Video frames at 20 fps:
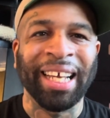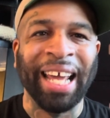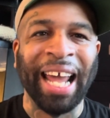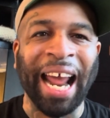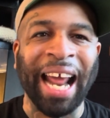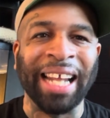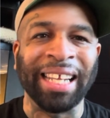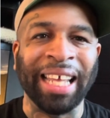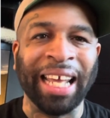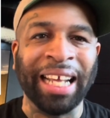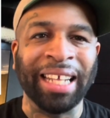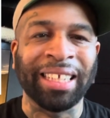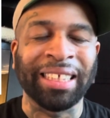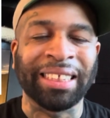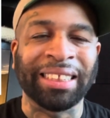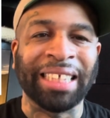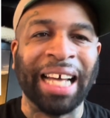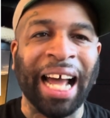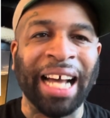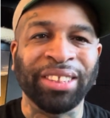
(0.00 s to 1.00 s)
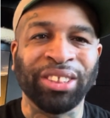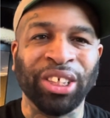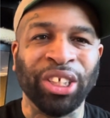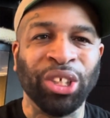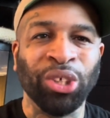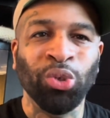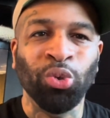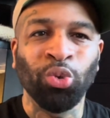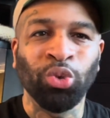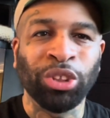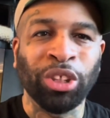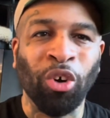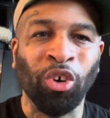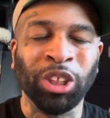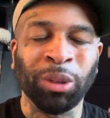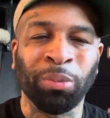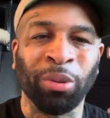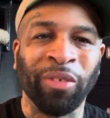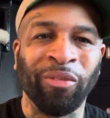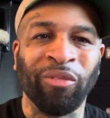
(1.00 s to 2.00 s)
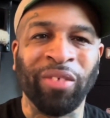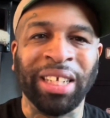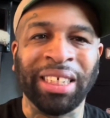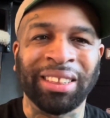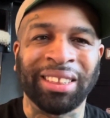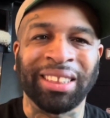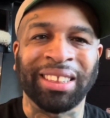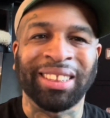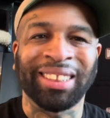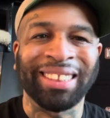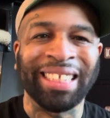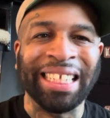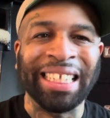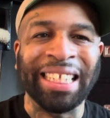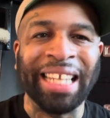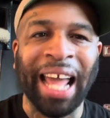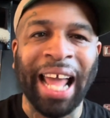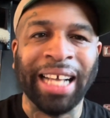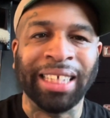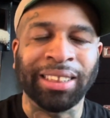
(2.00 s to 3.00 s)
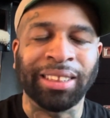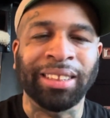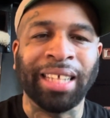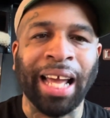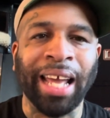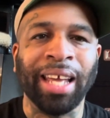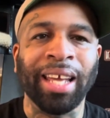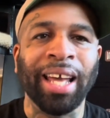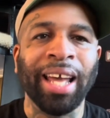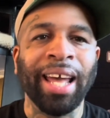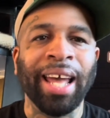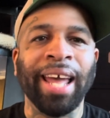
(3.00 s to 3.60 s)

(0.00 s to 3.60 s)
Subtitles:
And they decide to use those preventions the next day.